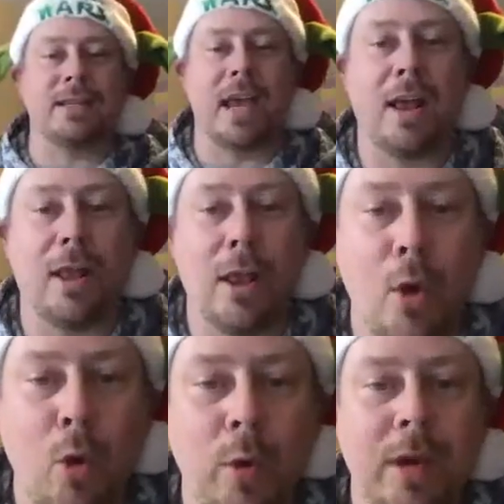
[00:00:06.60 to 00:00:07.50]

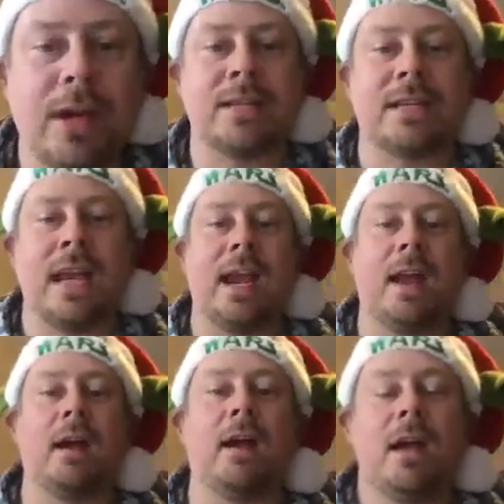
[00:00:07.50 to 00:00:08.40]
hello. It is
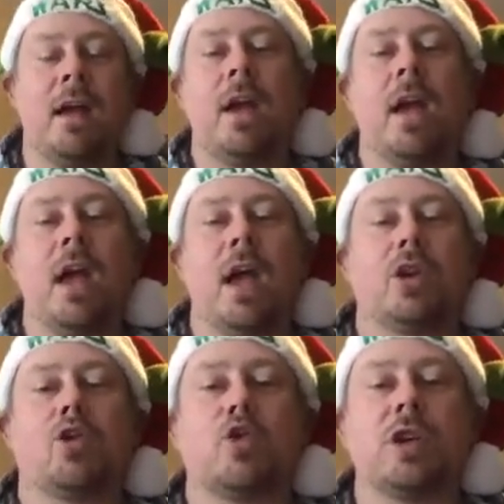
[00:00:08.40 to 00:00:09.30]
a
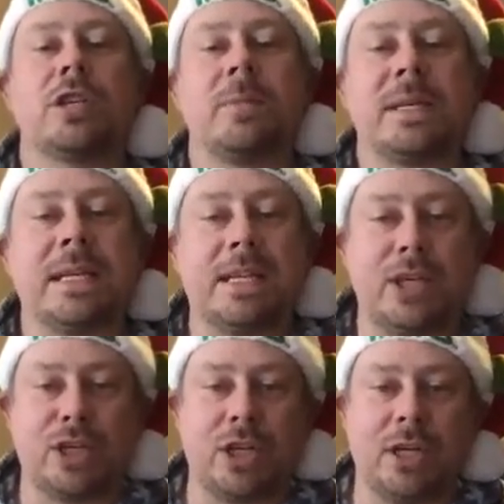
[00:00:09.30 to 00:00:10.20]
Christmas
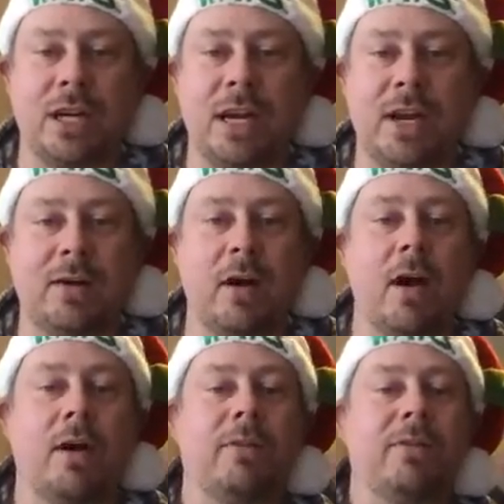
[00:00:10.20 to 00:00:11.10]
edition here
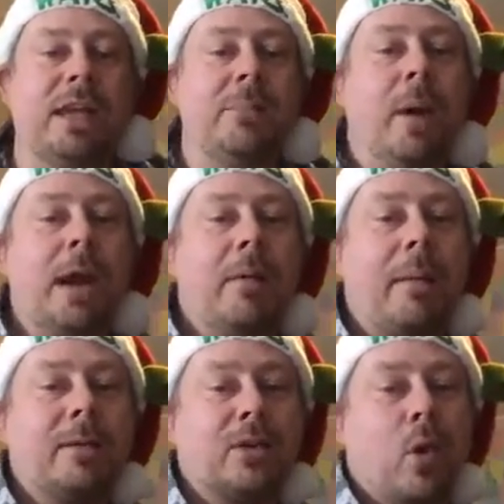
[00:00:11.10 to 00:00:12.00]
of the Bunny
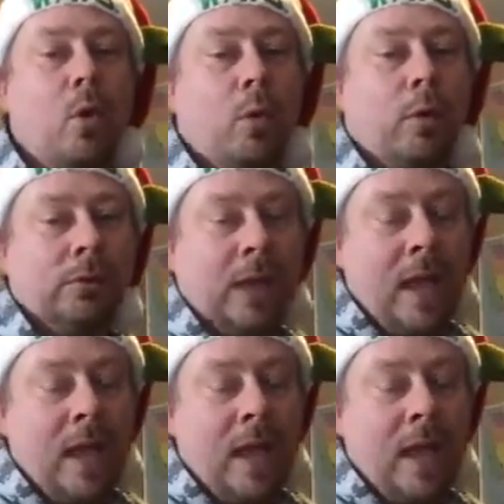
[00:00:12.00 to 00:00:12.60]
Rabbit's Hole.